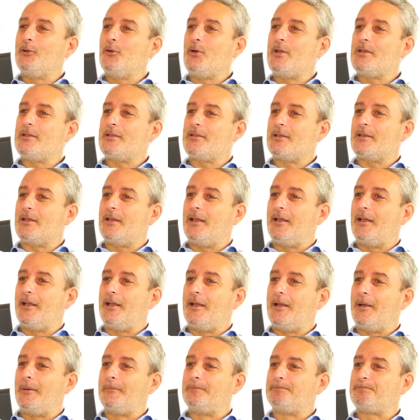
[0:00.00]
do is,
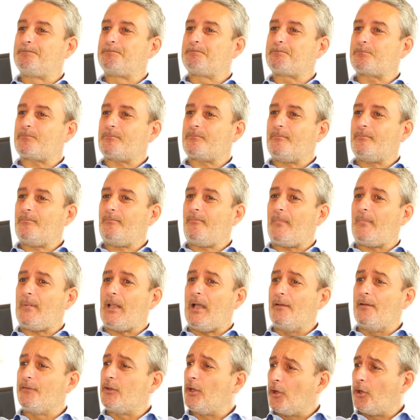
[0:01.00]
um,
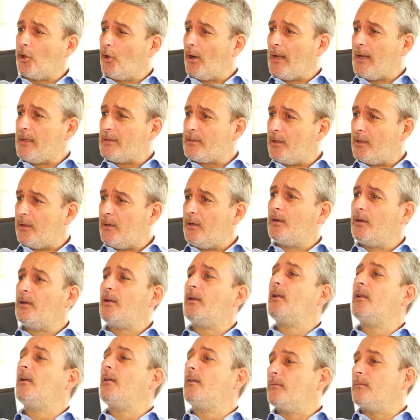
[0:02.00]
after your answer,
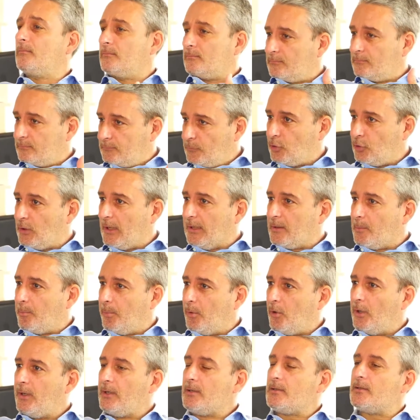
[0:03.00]
you get the
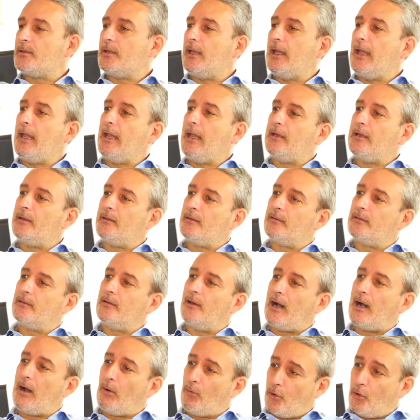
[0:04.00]
points, and
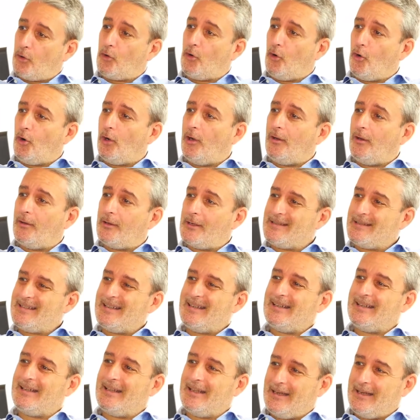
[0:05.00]
our goal is
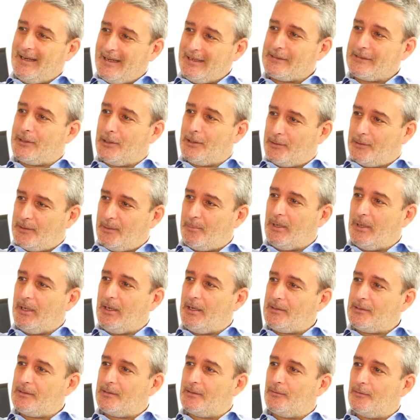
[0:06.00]
in the next 30
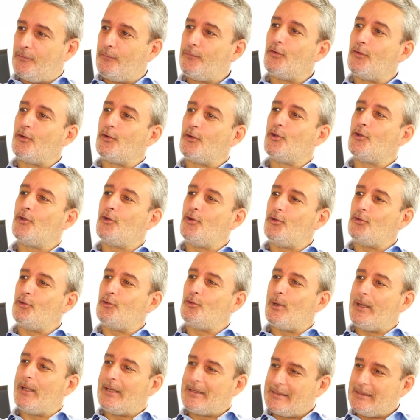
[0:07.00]
minutes for you
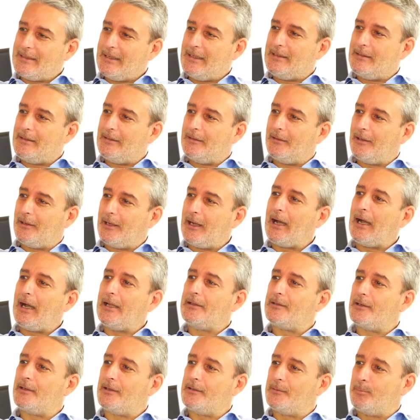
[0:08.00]
to exceed
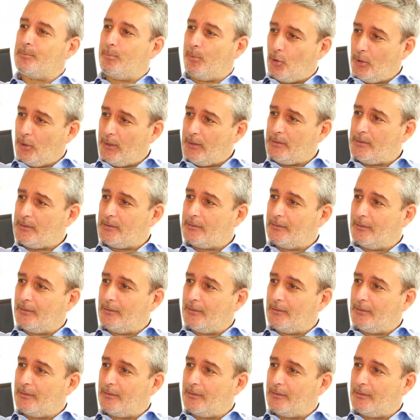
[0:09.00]
100 points,